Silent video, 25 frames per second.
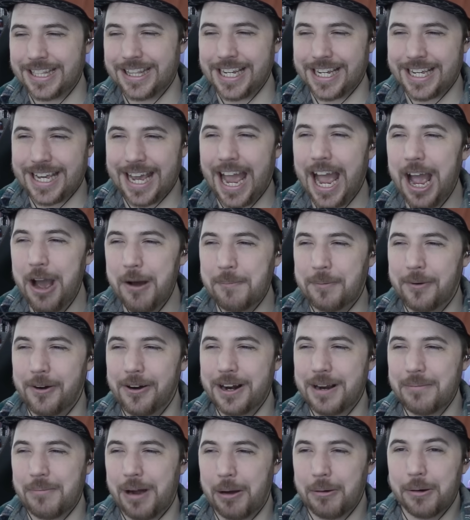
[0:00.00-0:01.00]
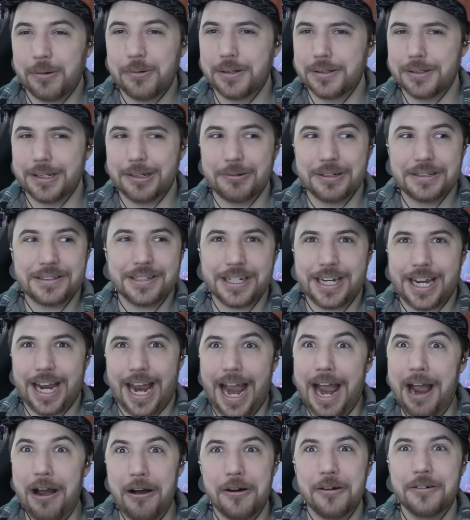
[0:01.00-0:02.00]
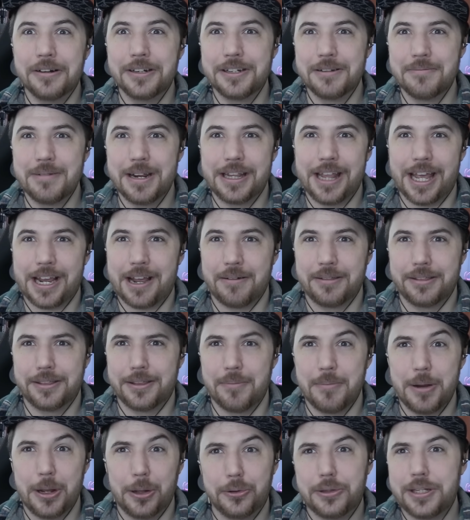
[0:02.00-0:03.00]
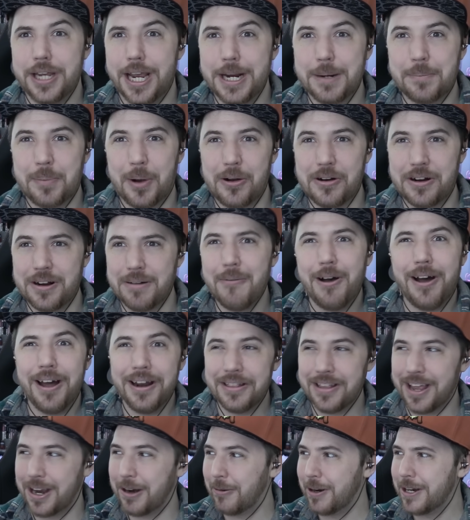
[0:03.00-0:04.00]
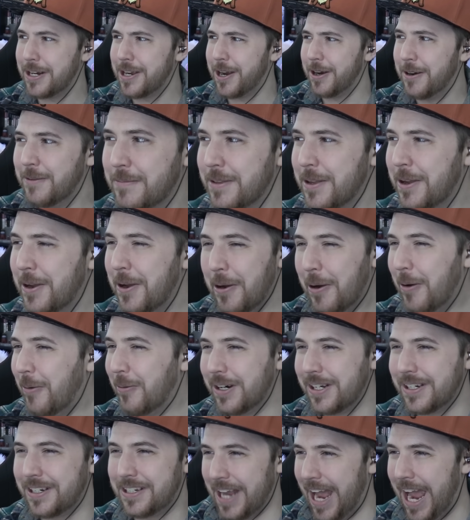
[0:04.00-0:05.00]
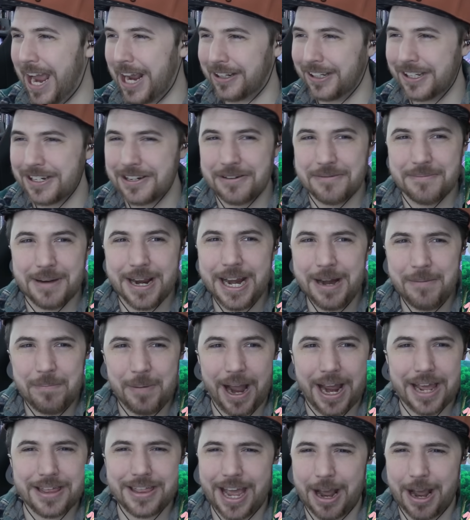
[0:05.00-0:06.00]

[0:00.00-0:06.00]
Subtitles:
the cow Pokemon, what's a cow? Do you mean, like, the milk tank Pokemon? Like, what exactly you mean by